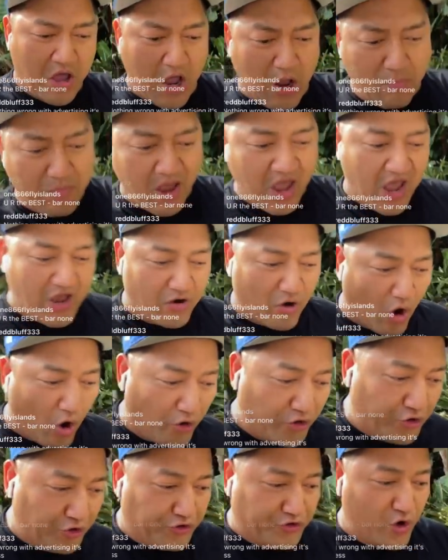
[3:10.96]
Hey, man,
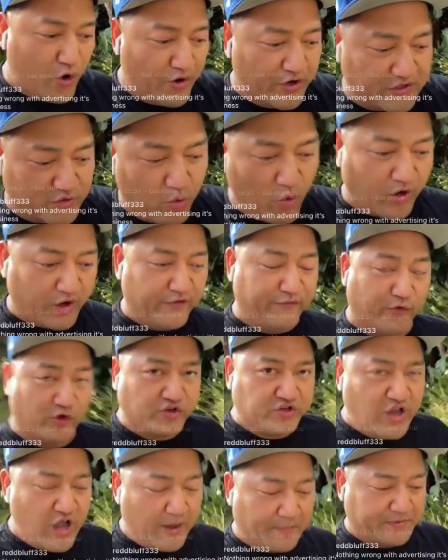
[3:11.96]
all you're doing is working
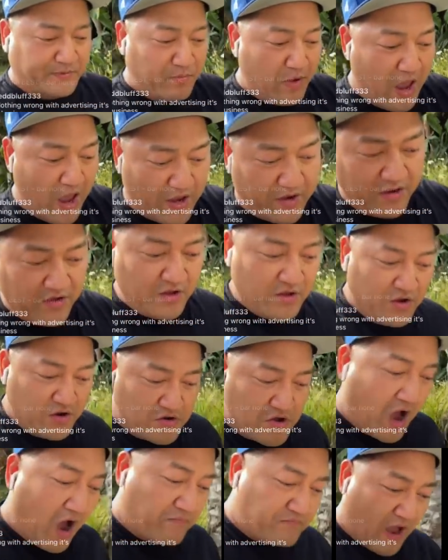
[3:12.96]
for tips, man.
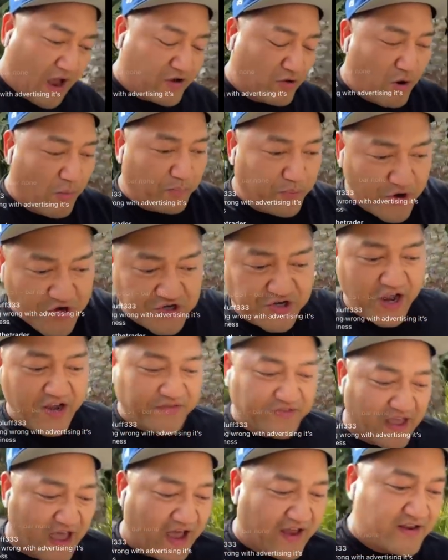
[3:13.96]
I, I don't
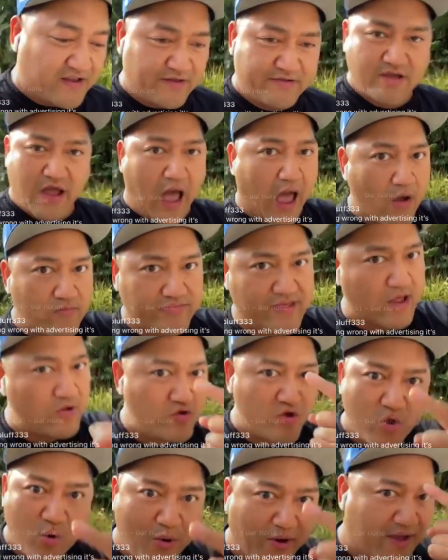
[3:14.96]
appreciate that. I,
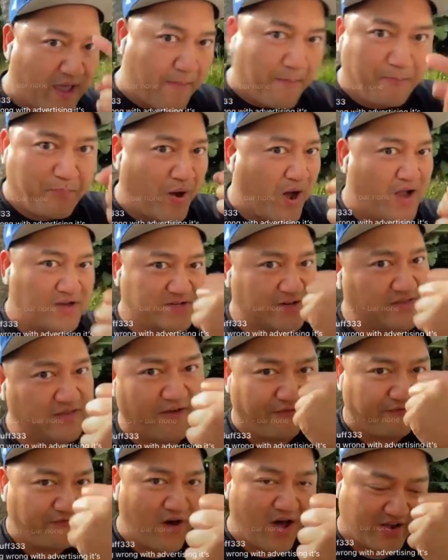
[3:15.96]
you would get punched
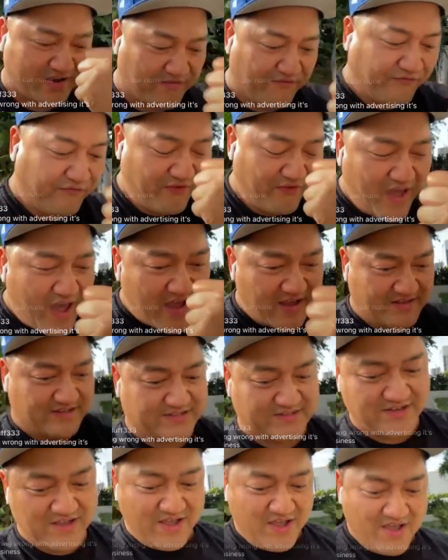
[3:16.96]
in the fucking
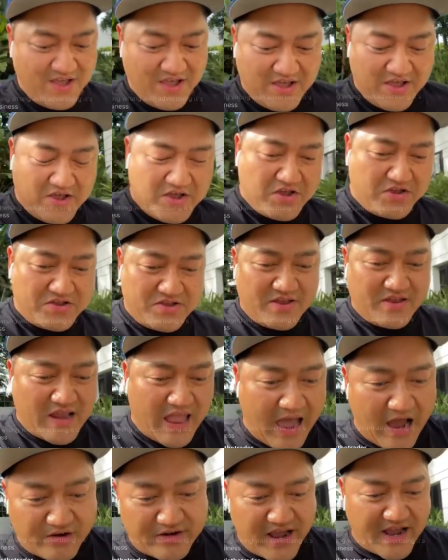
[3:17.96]
face.
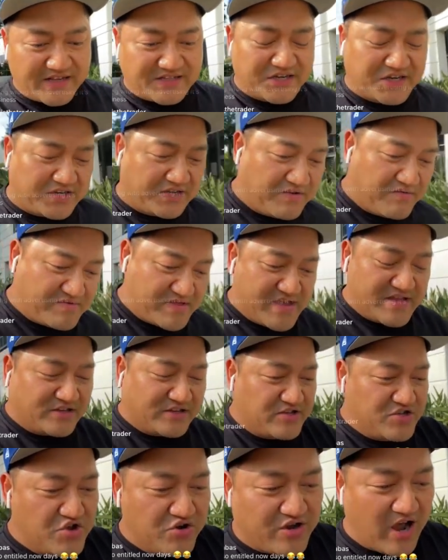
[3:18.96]
Nowadays,
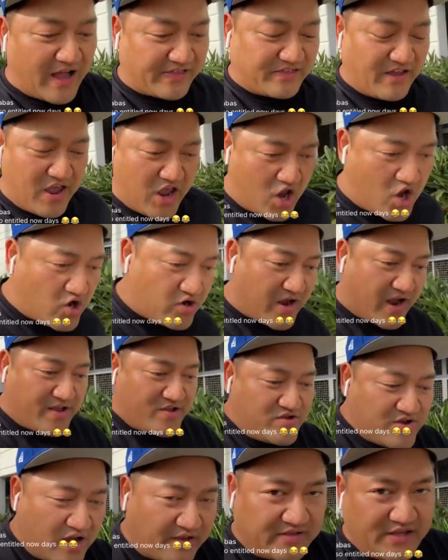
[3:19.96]
these you got the
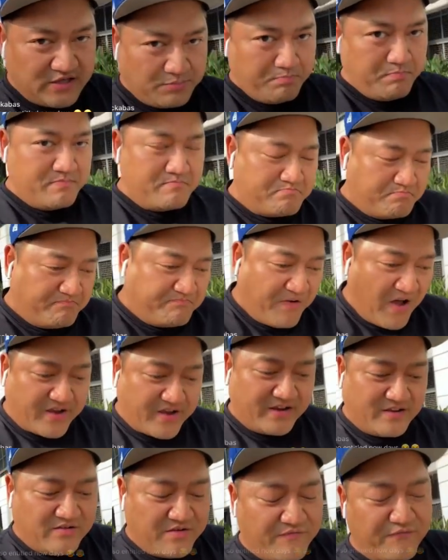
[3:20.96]
internet, you got these
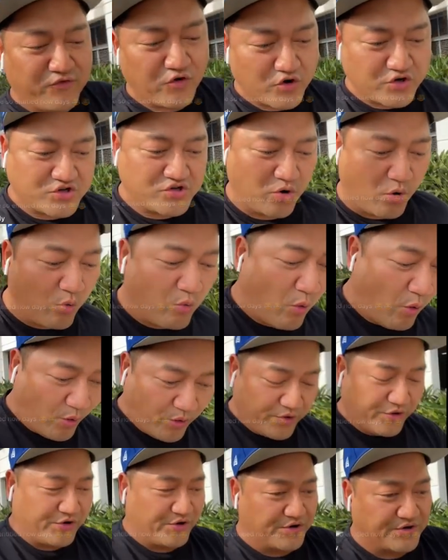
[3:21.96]
fucking virtual
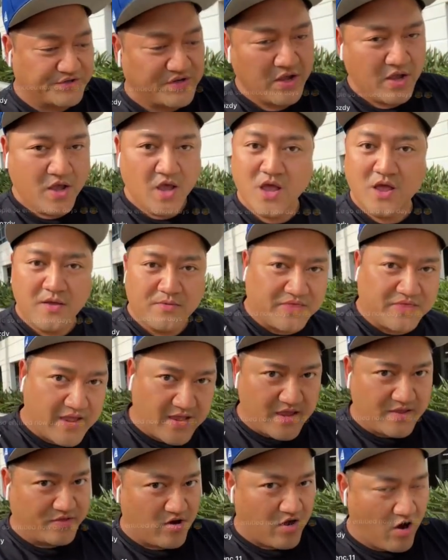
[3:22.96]
warriors
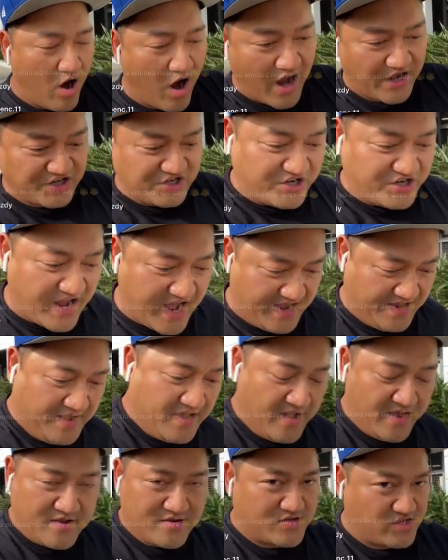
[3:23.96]
thinking they're hot
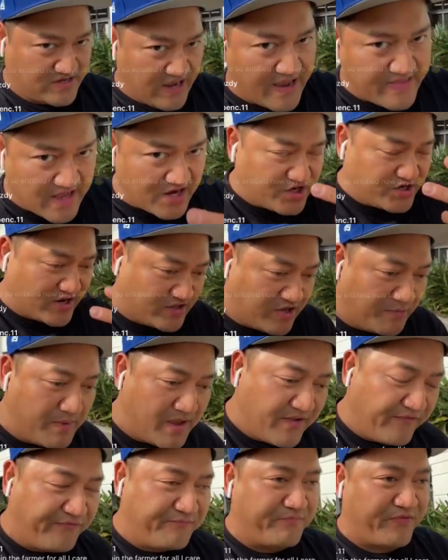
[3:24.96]
shit. Say that shit
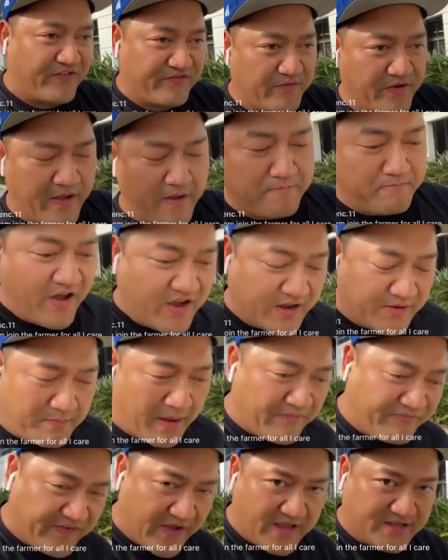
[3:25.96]
to me in, in
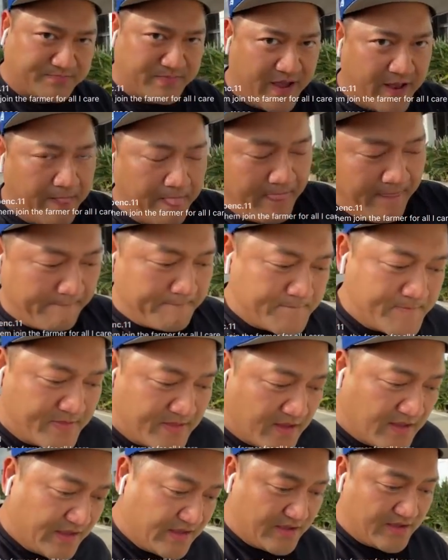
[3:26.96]
fucking my face, man.
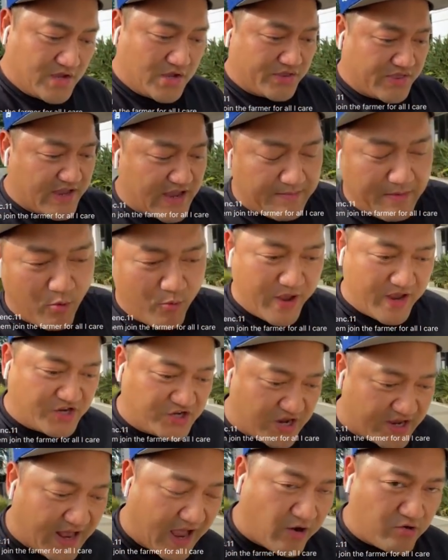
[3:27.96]
You think I'm a
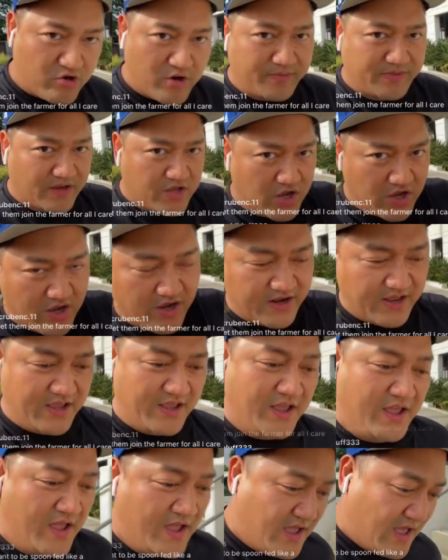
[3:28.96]
weak shit? I grew up in the
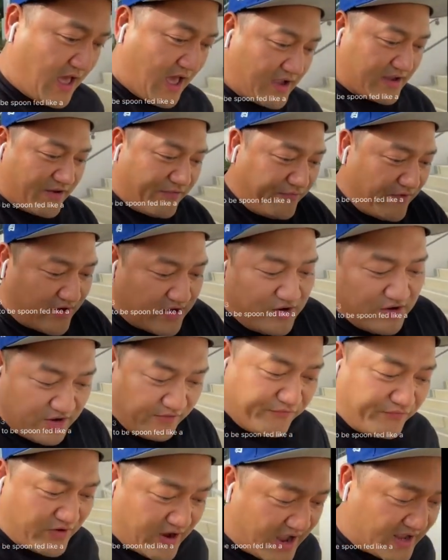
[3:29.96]
hood. I got
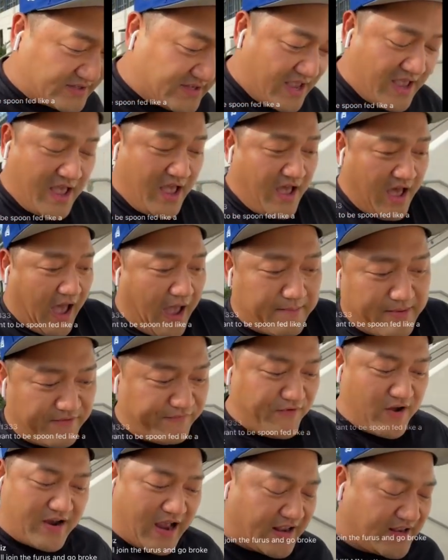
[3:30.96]
fucking hood friends.
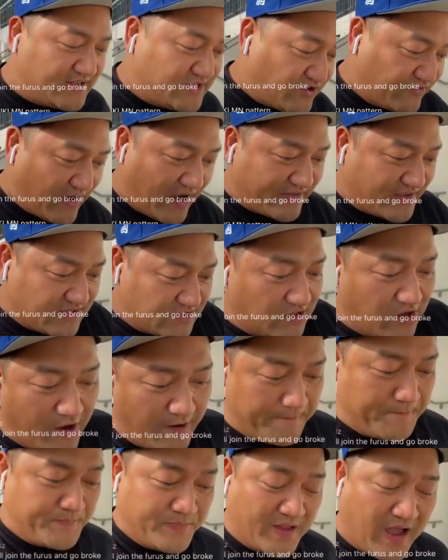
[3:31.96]
I mean, fuck, I didn't survive this
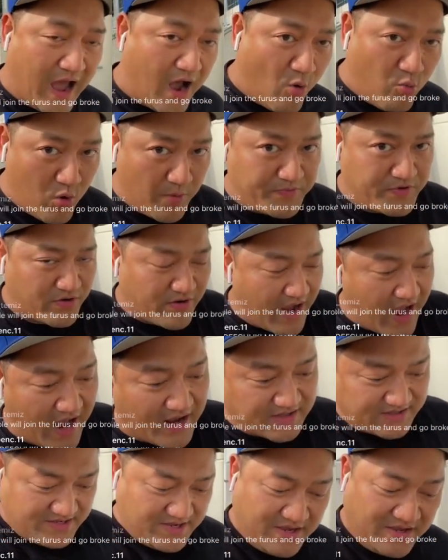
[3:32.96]
long. I'll whoop
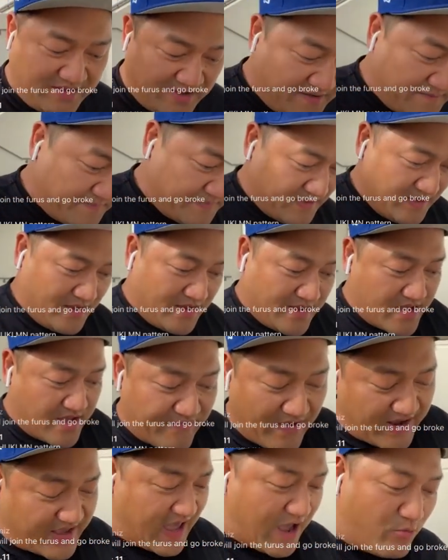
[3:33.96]
your ass.
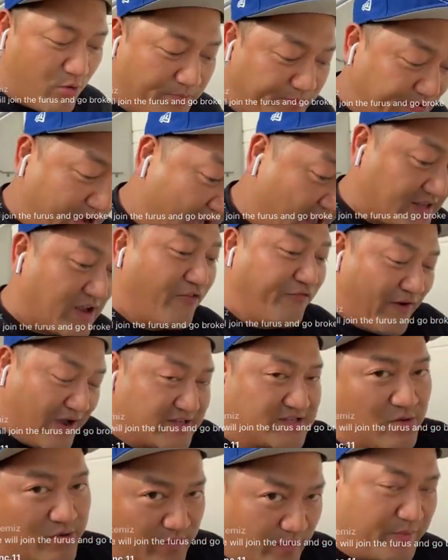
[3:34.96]
If I can't whoop your ass, I'll
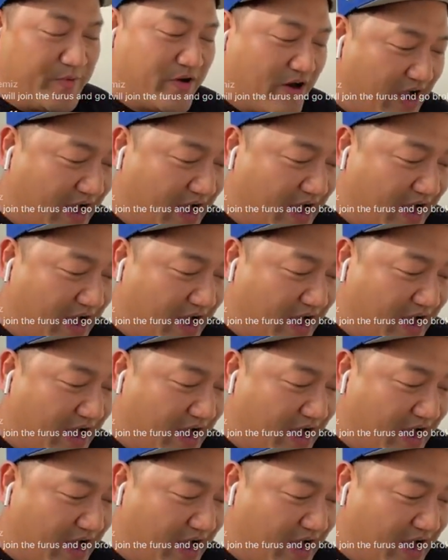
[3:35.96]
find someone to